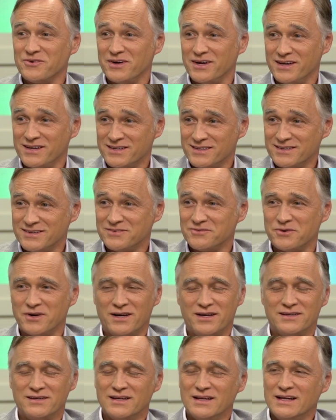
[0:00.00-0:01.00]
Right,
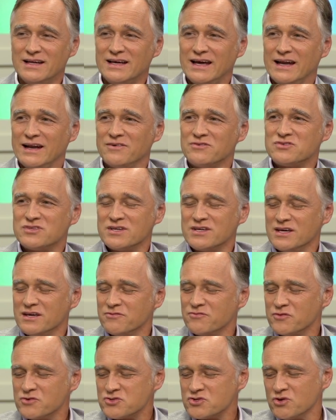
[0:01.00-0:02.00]
right. And I was thinking
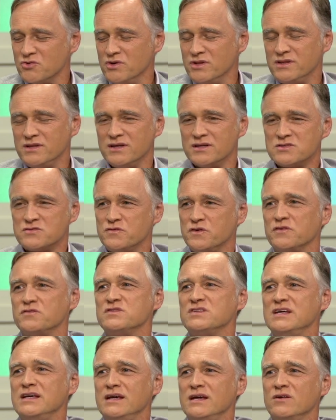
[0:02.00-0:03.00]
1 Corinthians
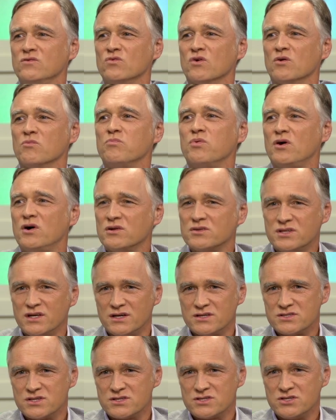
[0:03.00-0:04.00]
15, where Paul
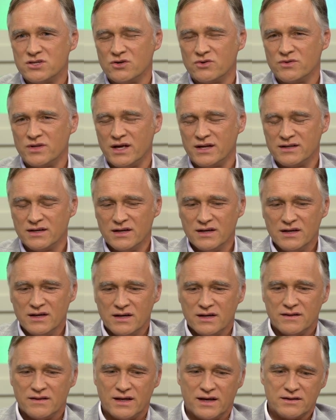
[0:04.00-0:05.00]
tells us, you know, that
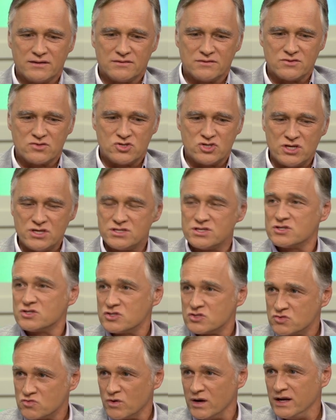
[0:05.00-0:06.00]
that Jesus
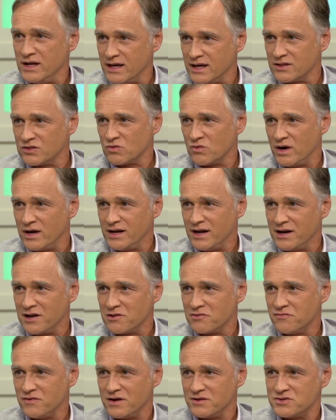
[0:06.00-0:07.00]
is reigning at the right hand of
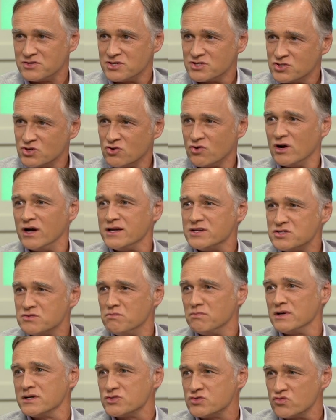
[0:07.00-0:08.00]
the Father. He says, Christ
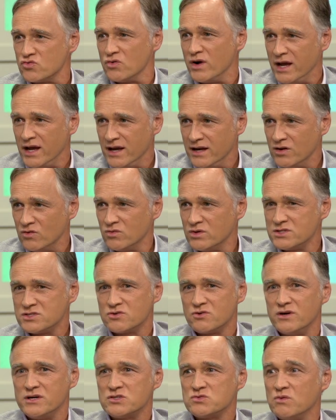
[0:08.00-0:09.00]
must reign. And what does
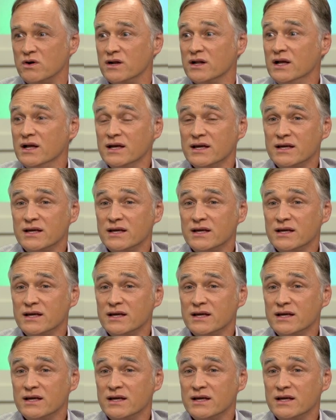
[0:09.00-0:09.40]
Christ want?